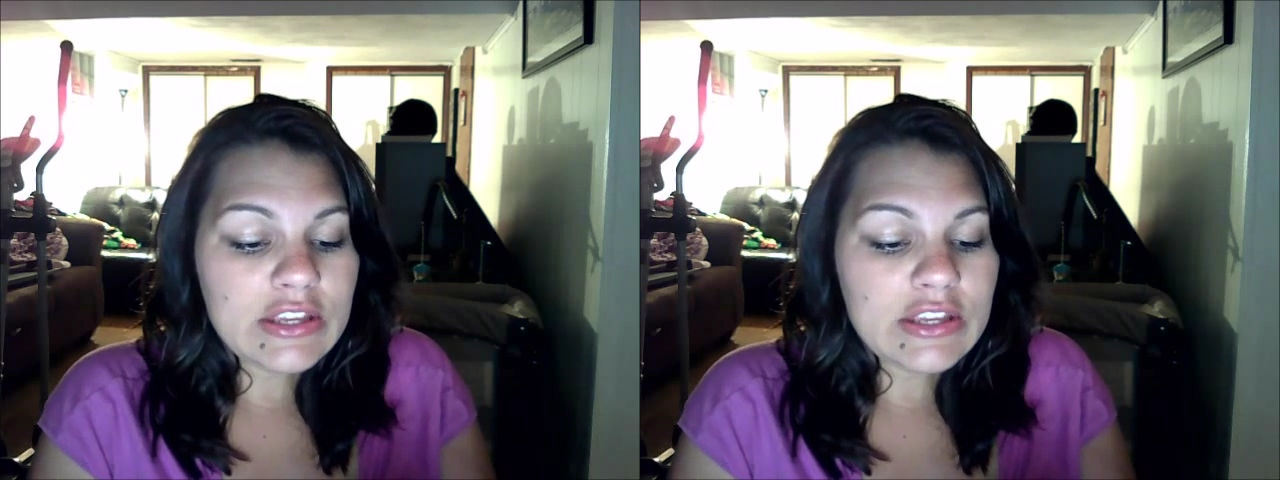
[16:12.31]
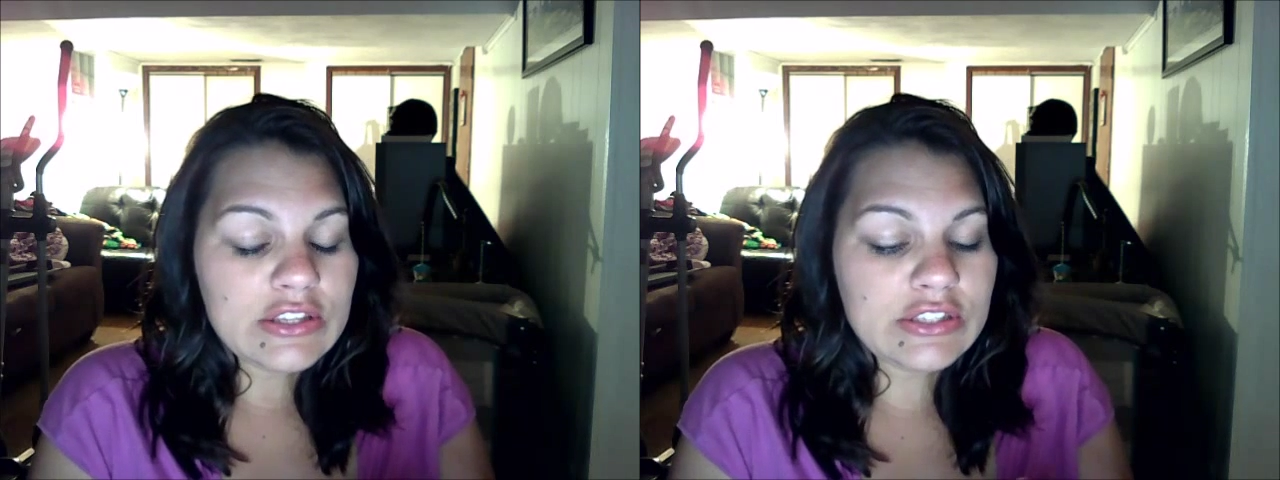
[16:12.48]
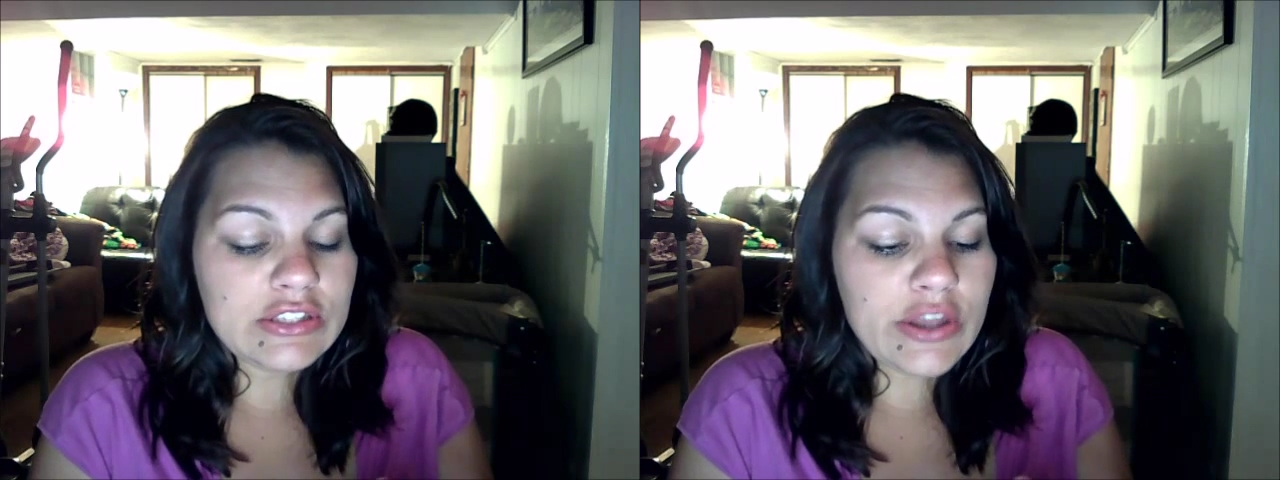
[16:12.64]

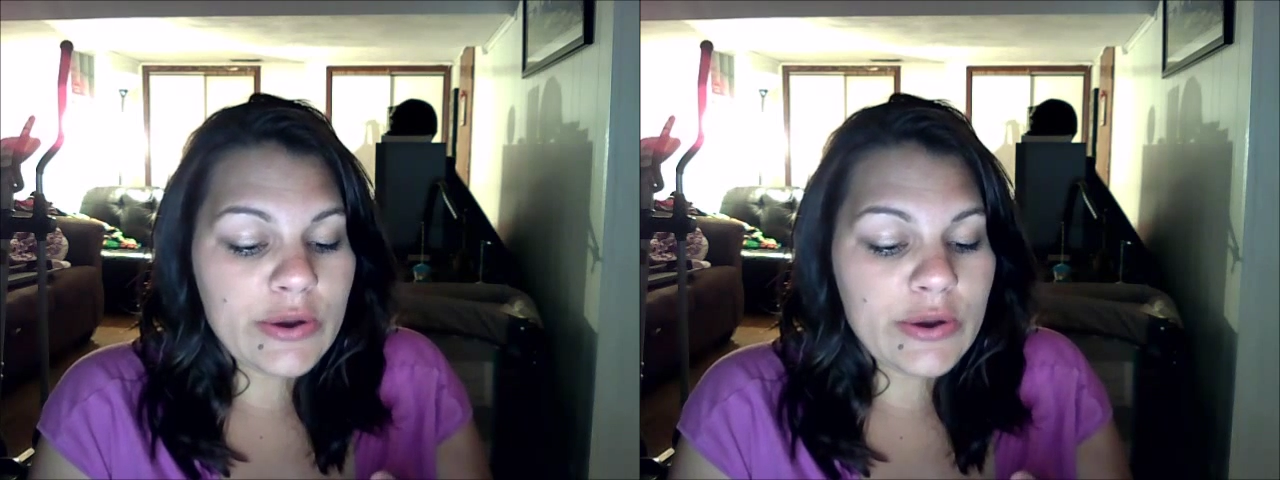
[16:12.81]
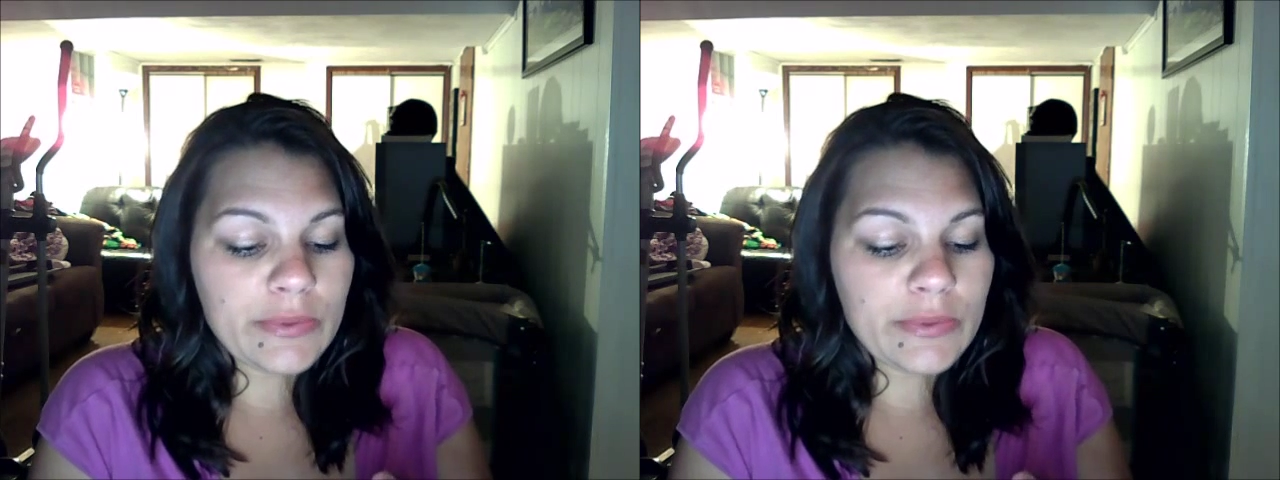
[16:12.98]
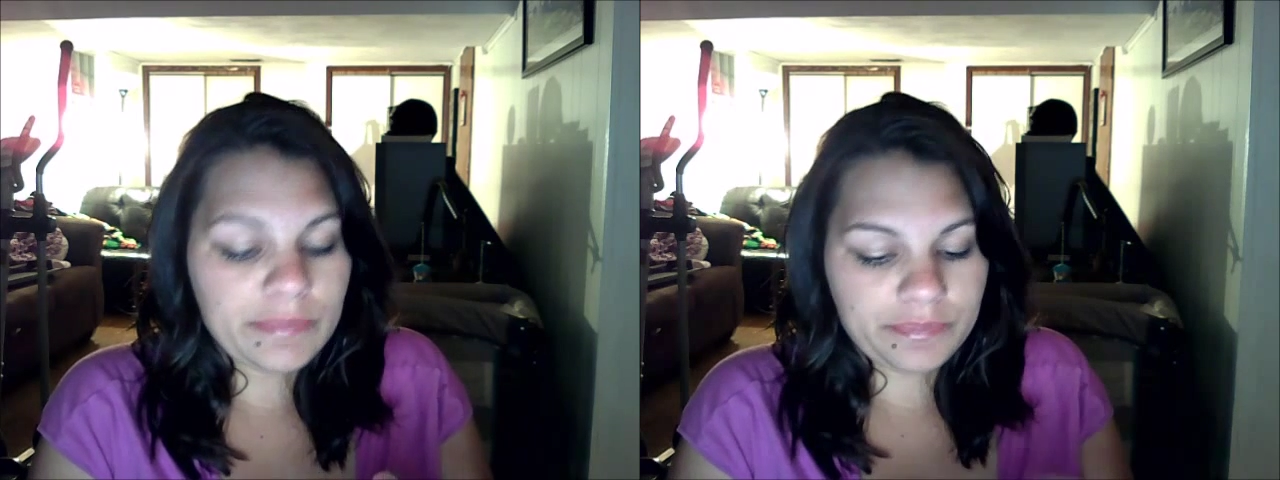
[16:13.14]
So